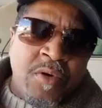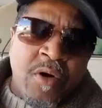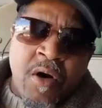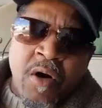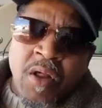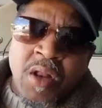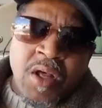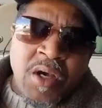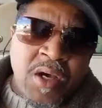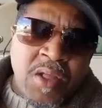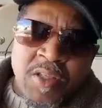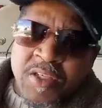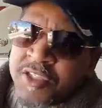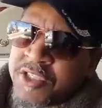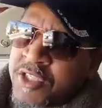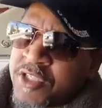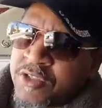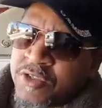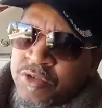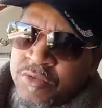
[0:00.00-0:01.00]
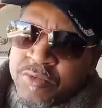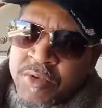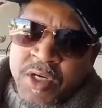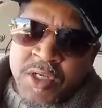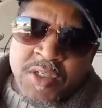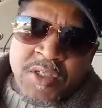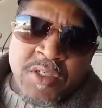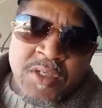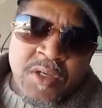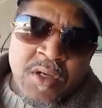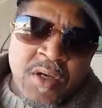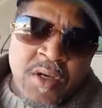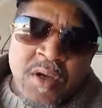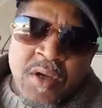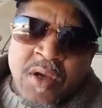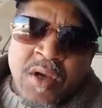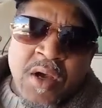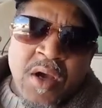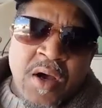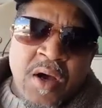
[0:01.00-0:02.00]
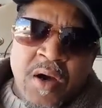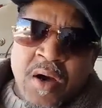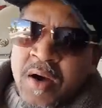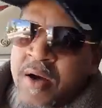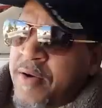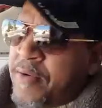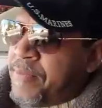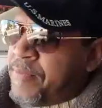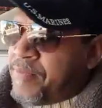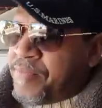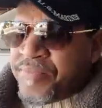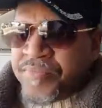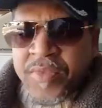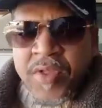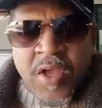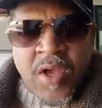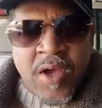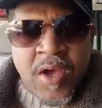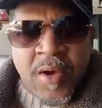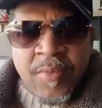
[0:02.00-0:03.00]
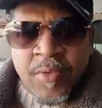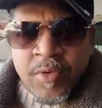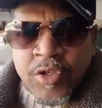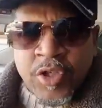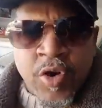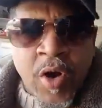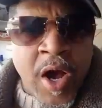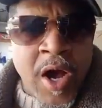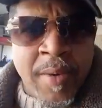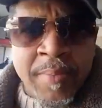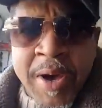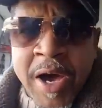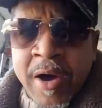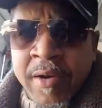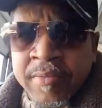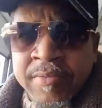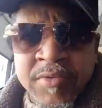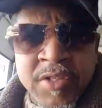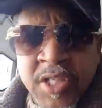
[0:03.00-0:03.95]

all the other shit too much. I'm gonna try them out and